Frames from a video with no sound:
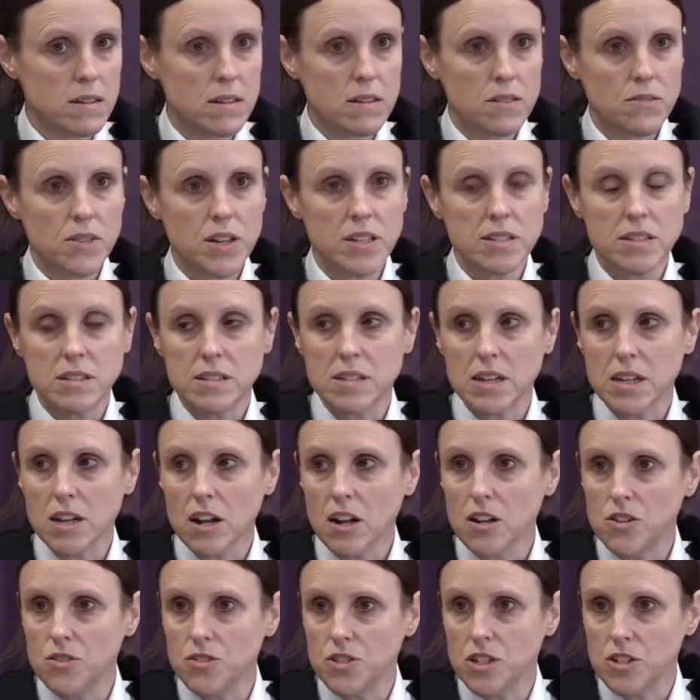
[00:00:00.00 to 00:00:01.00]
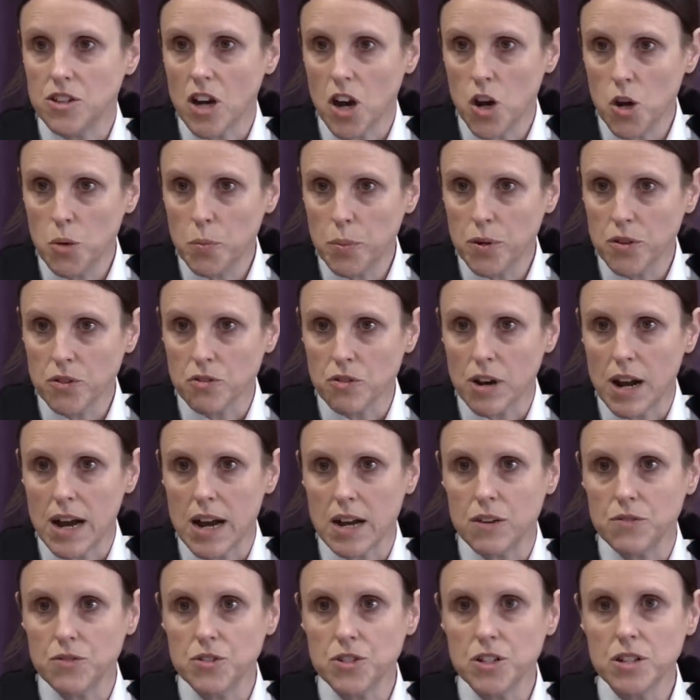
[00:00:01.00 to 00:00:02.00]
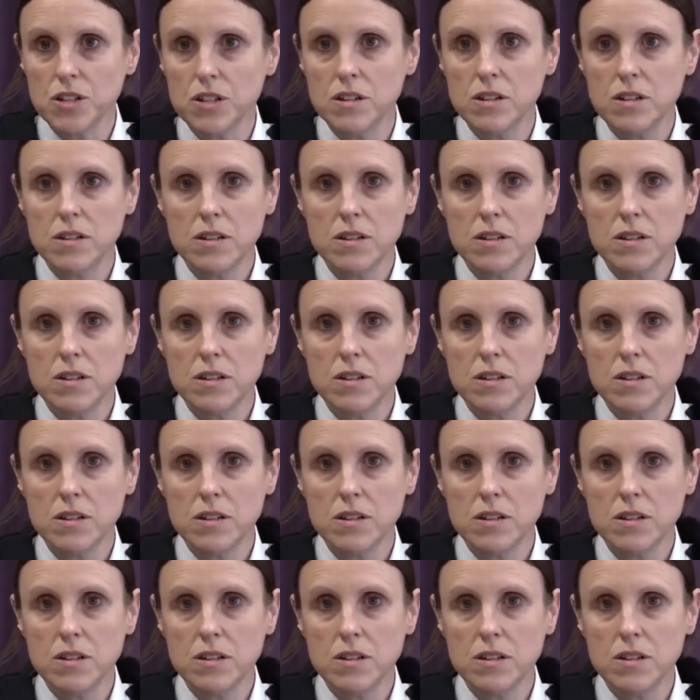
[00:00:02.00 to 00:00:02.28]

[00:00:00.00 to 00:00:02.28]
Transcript: This has included open ground,